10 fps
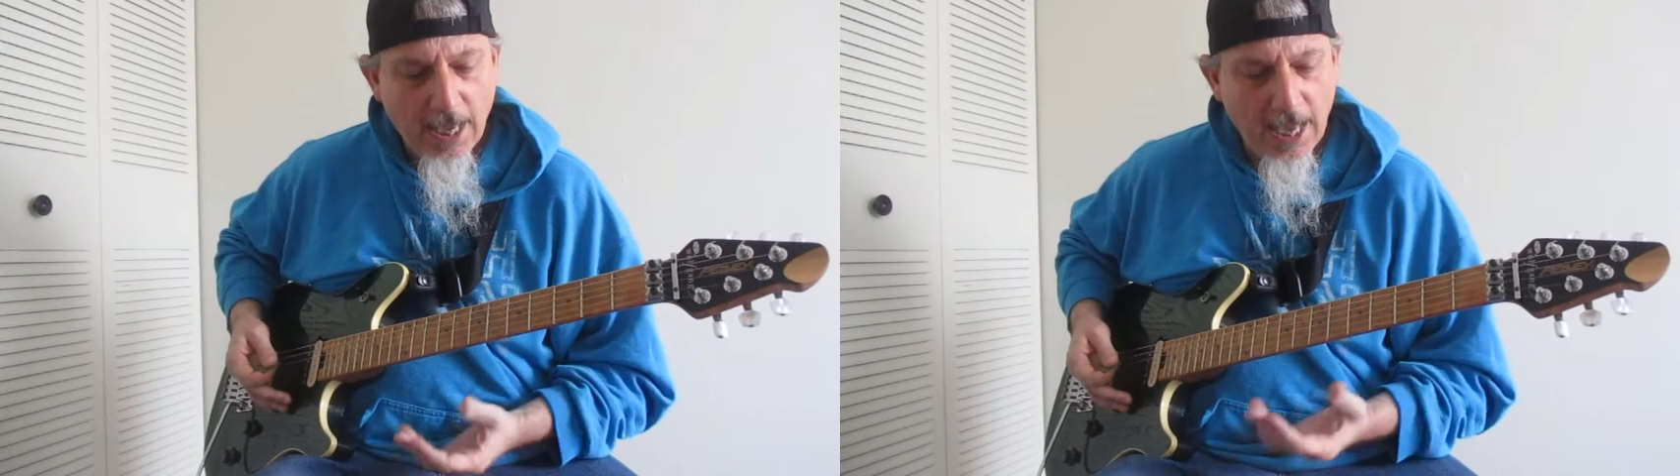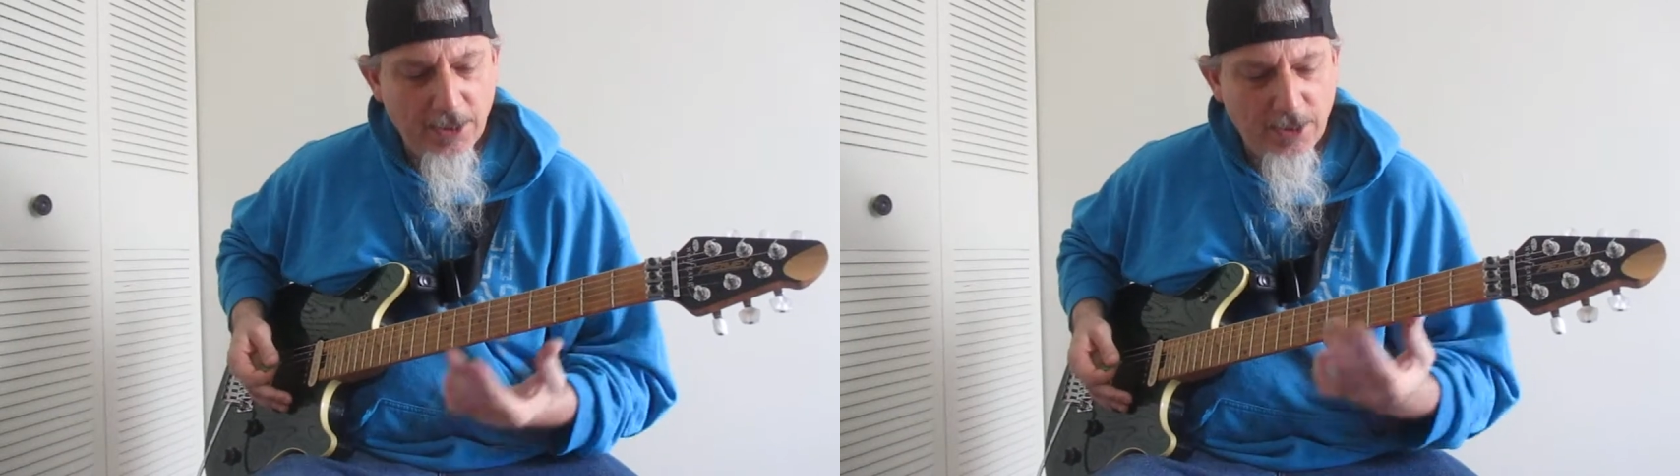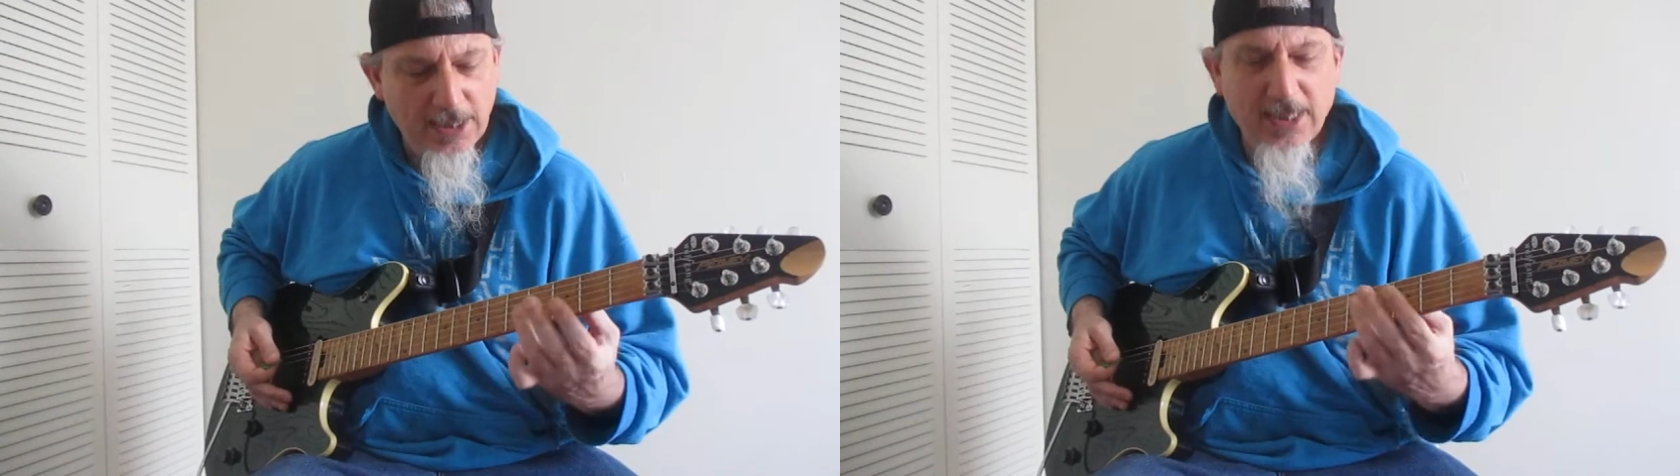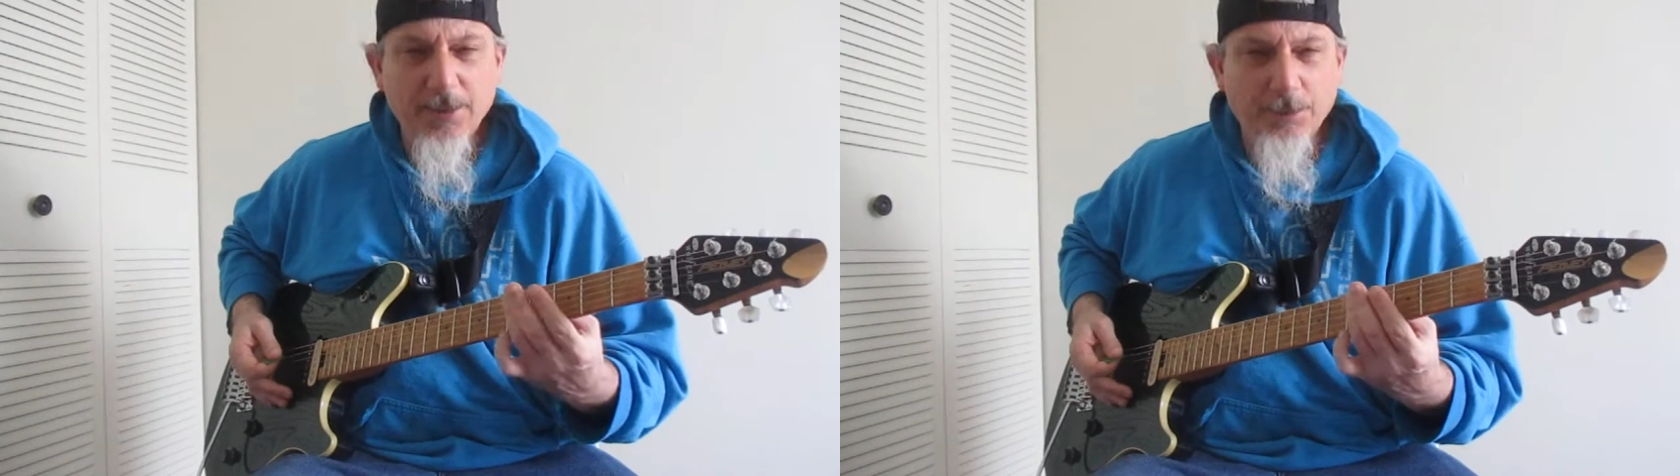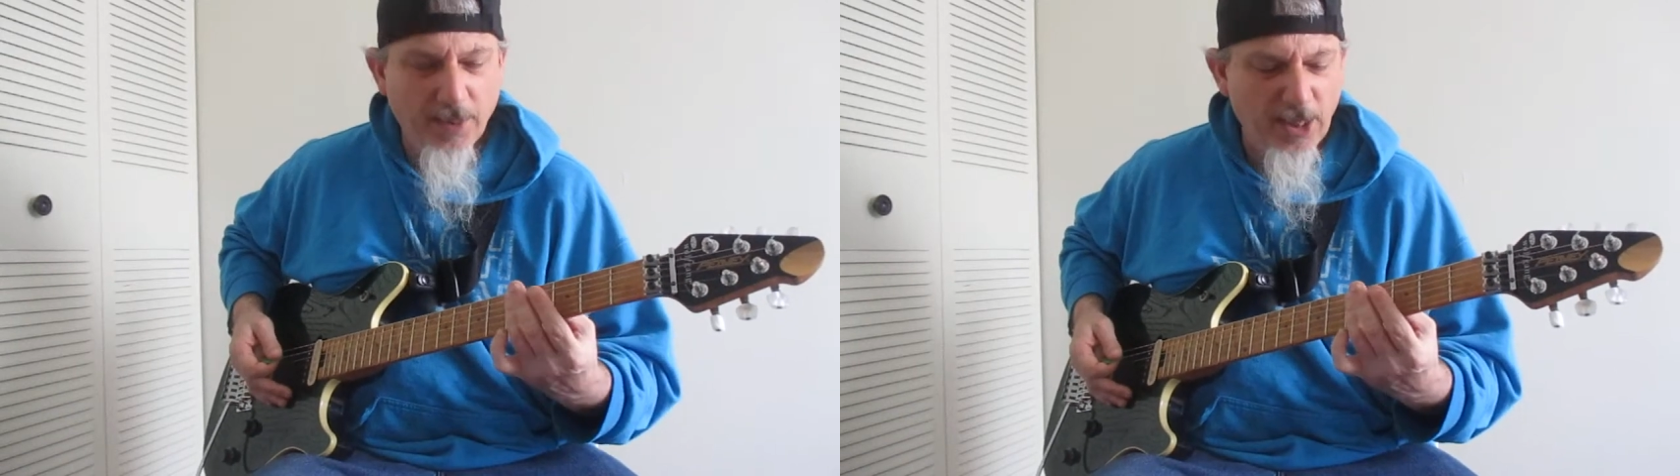and you hit
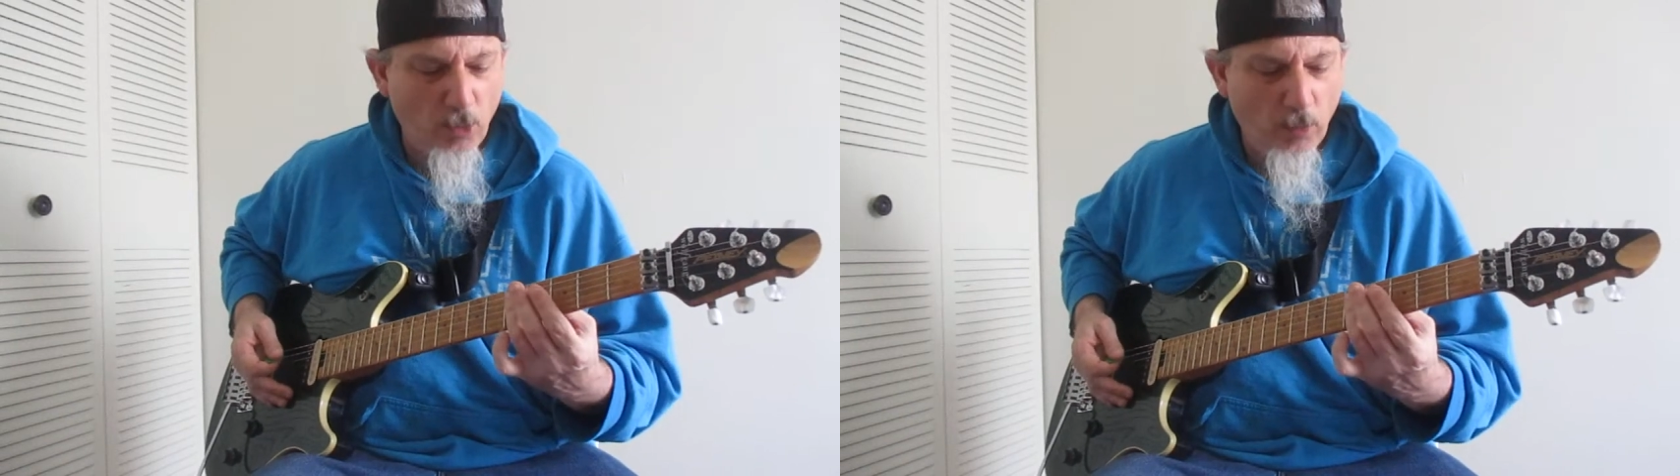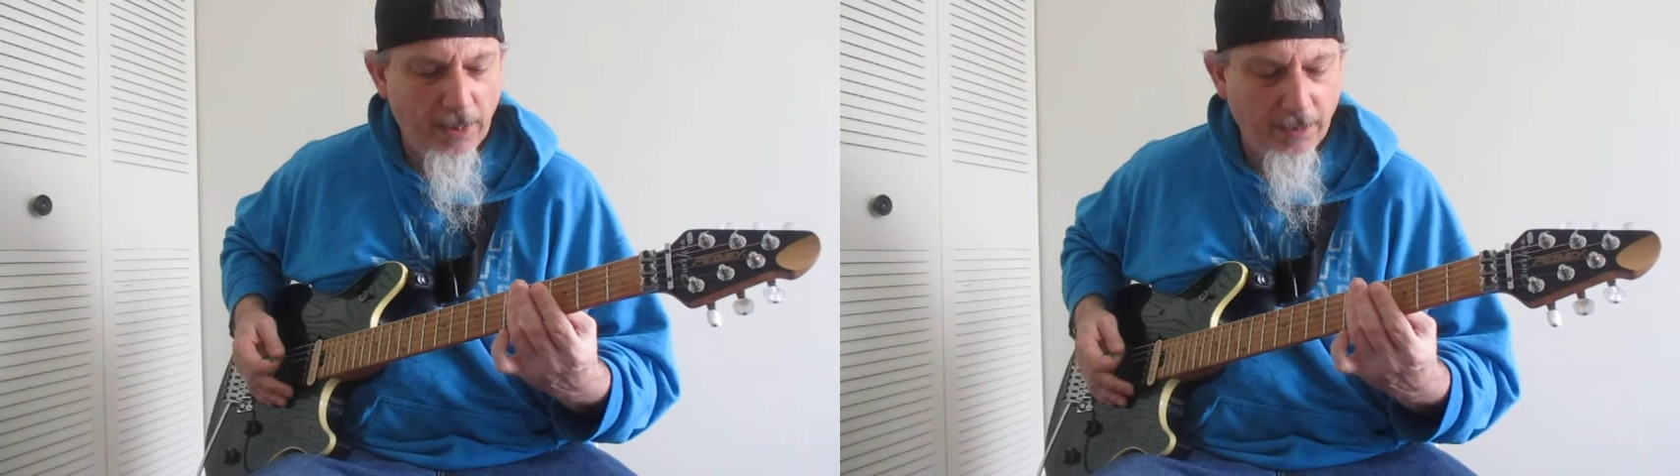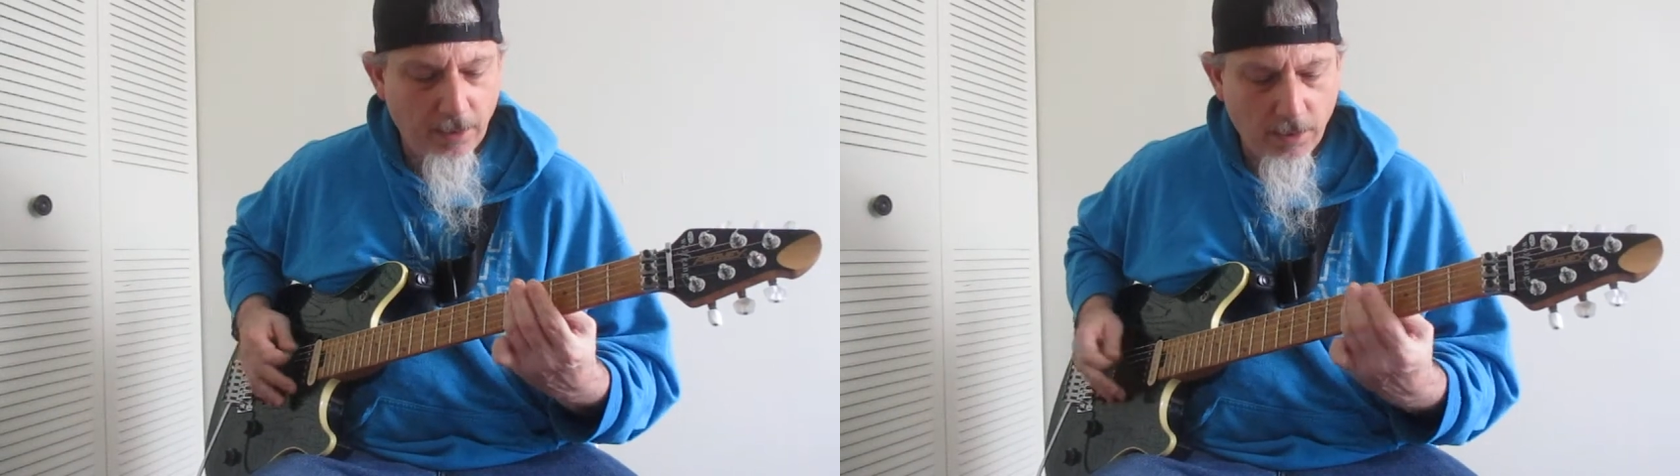it pretty quick,